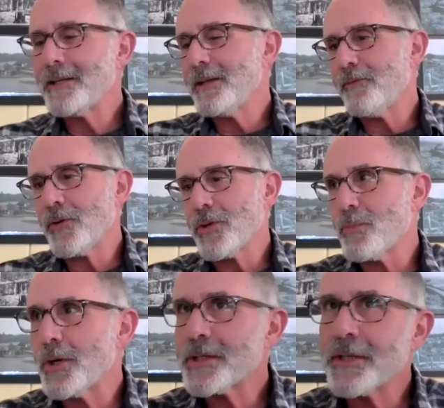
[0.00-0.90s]
and
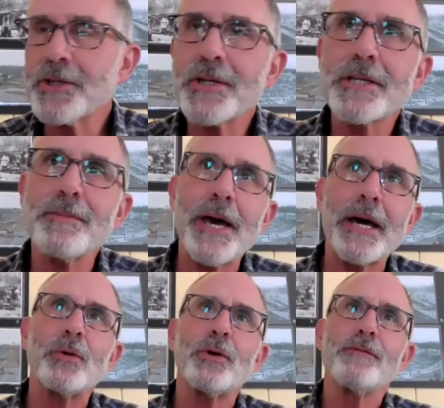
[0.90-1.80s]
furthermore, it's not just a
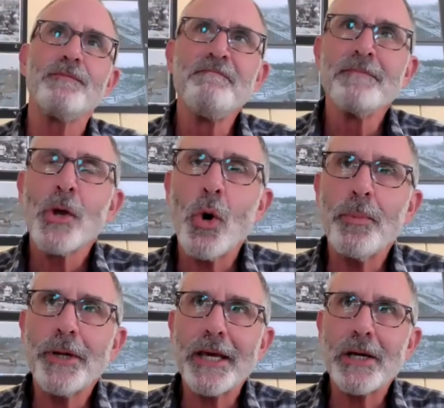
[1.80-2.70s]
matter of
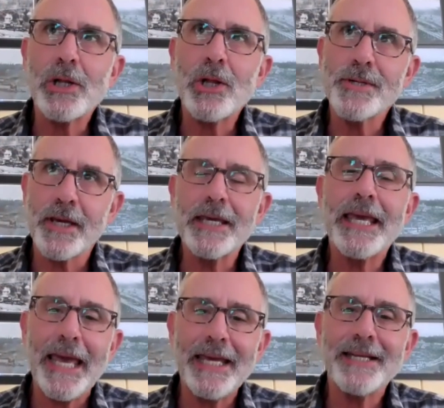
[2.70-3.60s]
opening and closing a
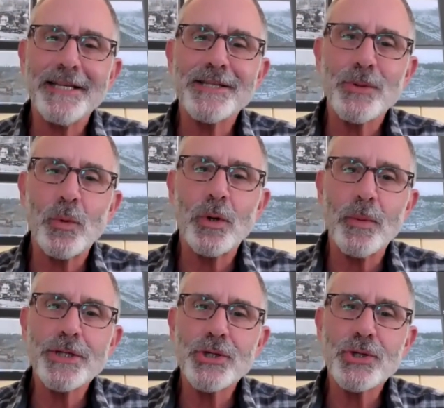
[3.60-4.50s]
gate. It's we're
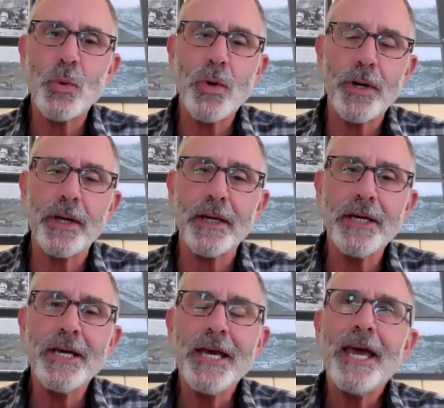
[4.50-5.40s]

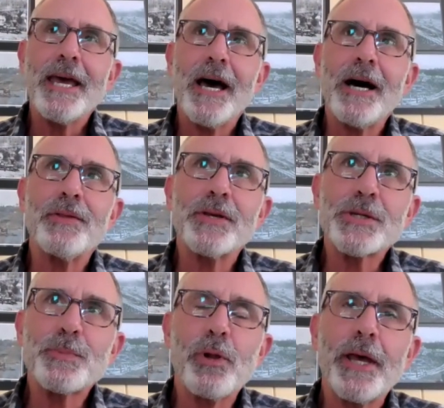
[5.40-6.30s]
restoring
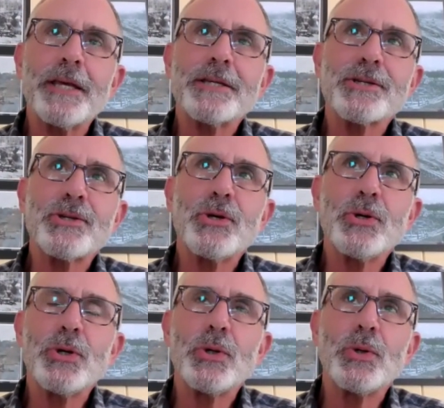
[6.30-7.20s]
this place
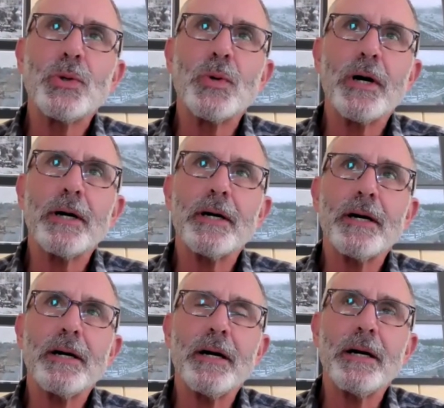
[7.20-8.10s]
to
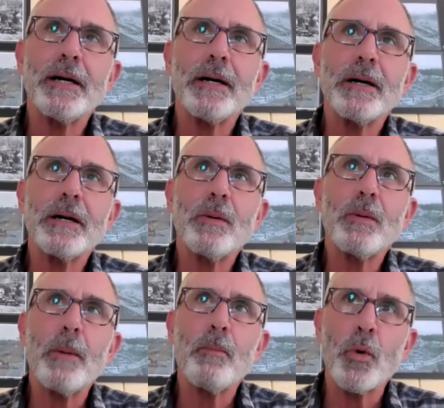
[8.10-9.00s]

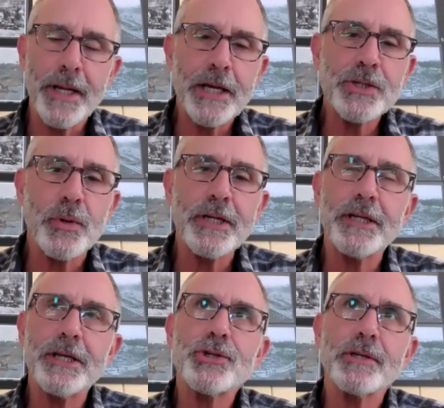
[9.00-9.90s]
a more natural
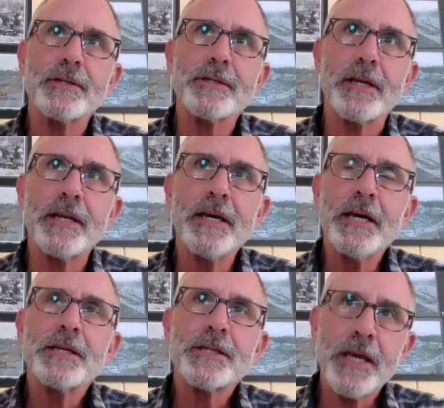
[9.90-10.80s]
conditions and
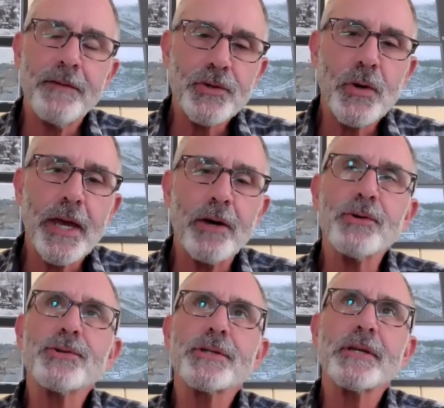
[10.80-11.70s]
safe
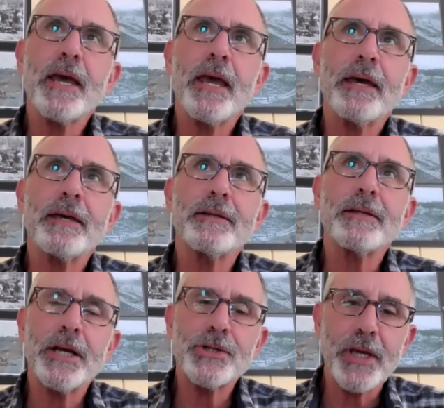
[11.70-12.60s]
trails
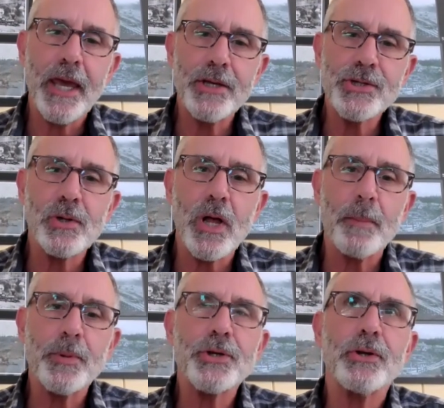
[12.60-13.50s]
and educational
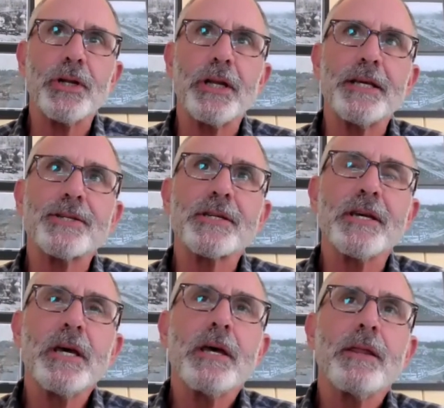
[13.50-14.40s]
opportunities
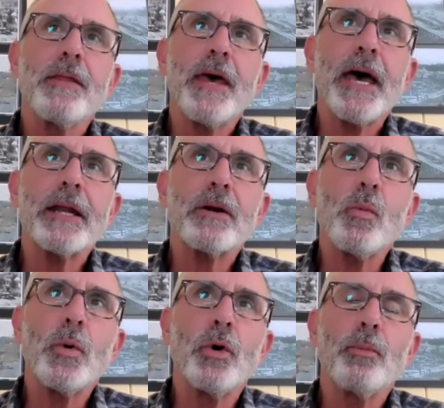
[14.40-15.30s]

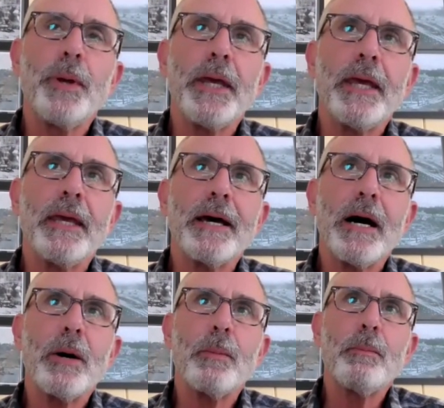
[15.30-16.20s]
that will be
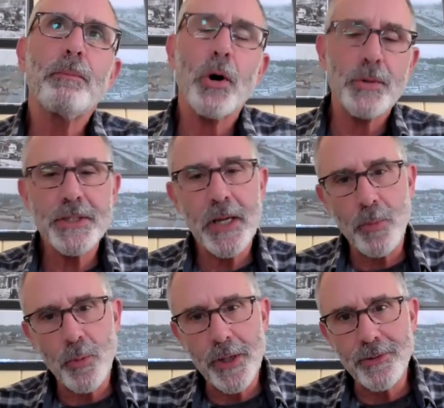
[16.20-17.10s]
post
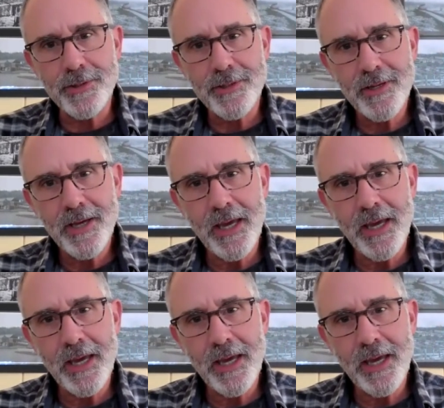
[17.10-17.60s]
timber mills.